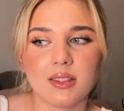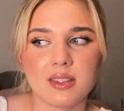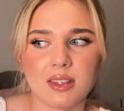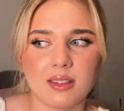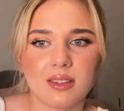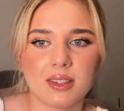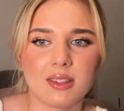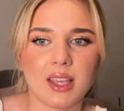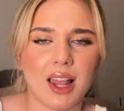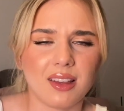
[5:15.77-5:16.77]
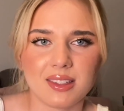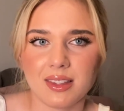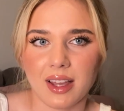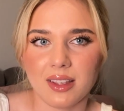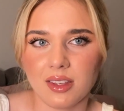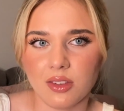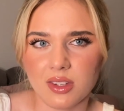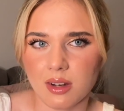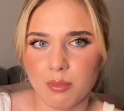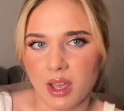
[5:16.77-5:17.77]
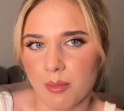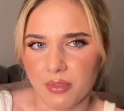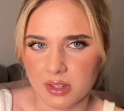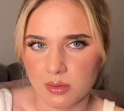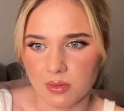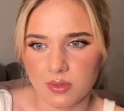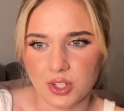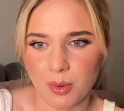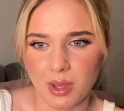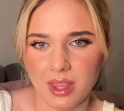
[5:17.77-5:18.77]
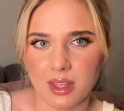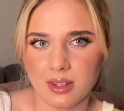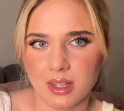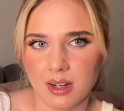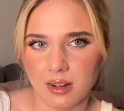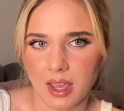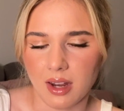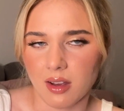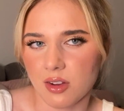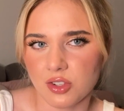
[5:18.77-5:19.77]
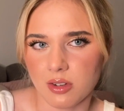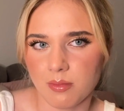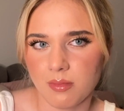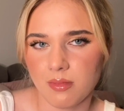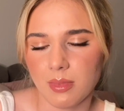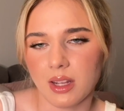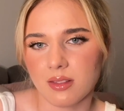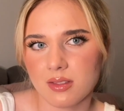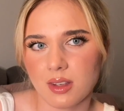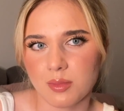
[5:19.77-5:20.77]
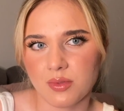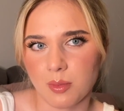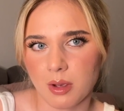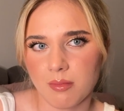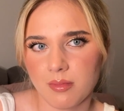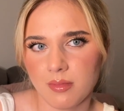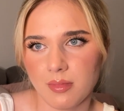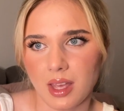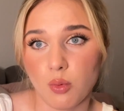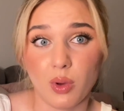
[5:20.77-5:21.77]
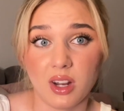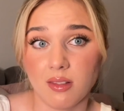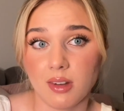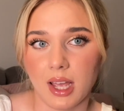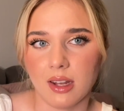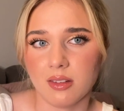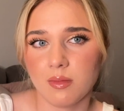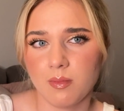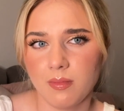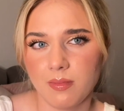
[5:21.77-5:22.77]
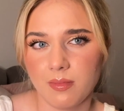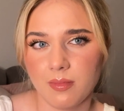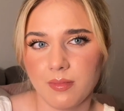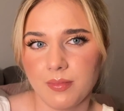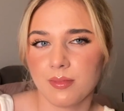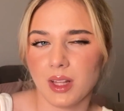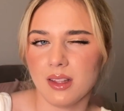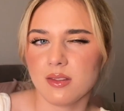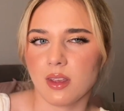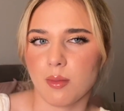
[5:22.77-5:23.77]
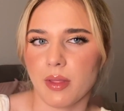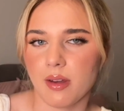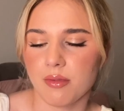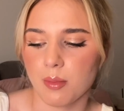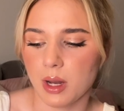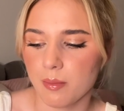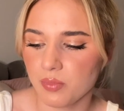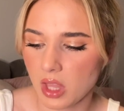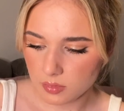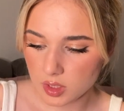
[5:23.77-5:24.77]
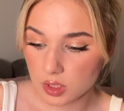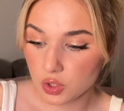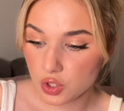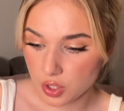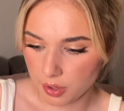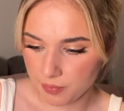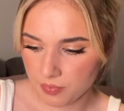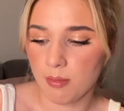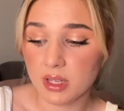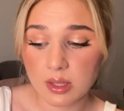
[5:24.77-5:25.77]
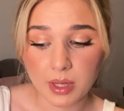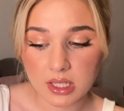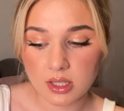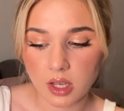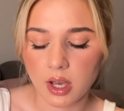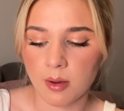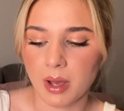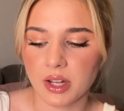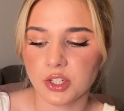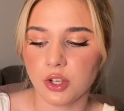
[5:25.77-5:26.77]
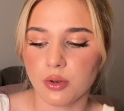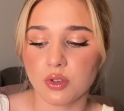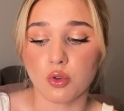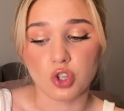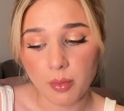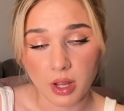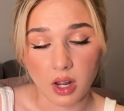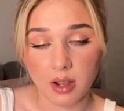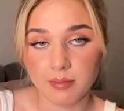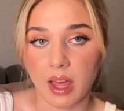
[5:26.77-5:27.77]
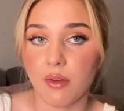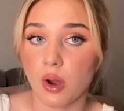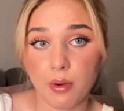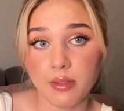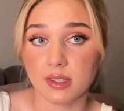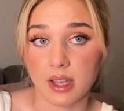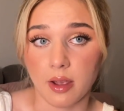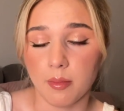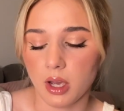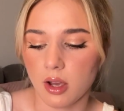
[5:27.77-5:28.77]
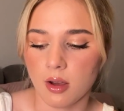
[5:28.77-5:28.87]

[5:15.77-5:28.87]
to tell us that you didn't become friends with Jimmy and then didn't gain 100 million subs from it and win an island? Let's think about that for a minute. So Mr. Beast actually goes on Drama Alert around this time,